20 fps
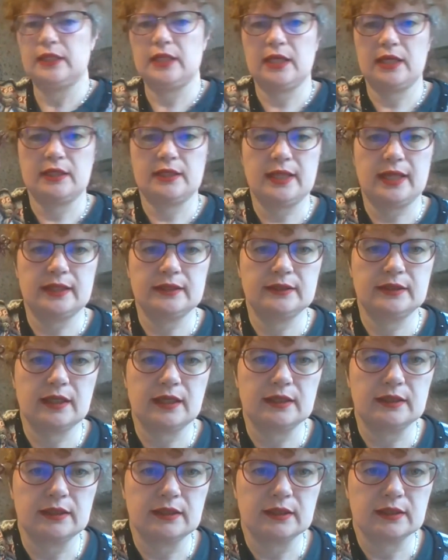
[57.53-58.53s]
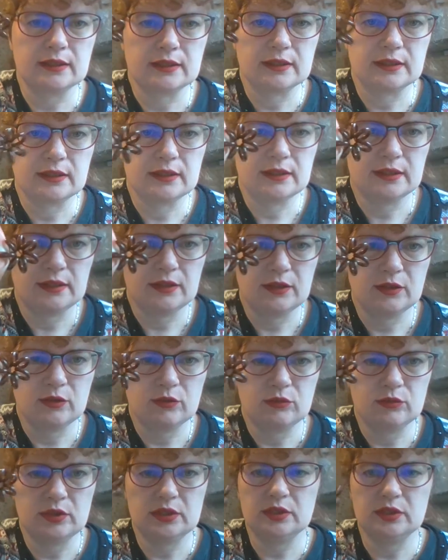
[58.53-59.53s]
like that, tiny.
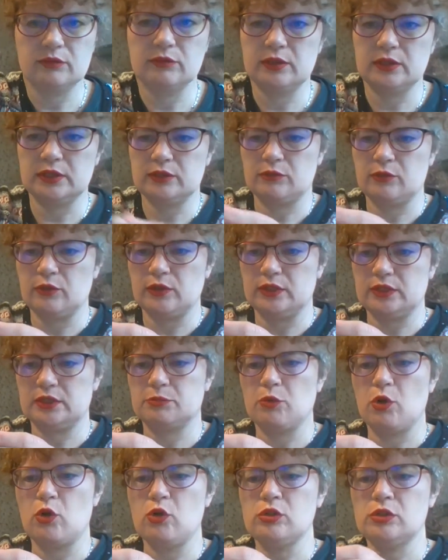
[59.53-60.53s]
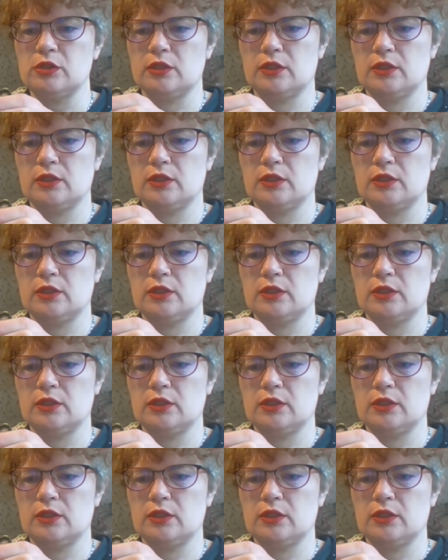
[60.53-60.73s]
Really, really, really small.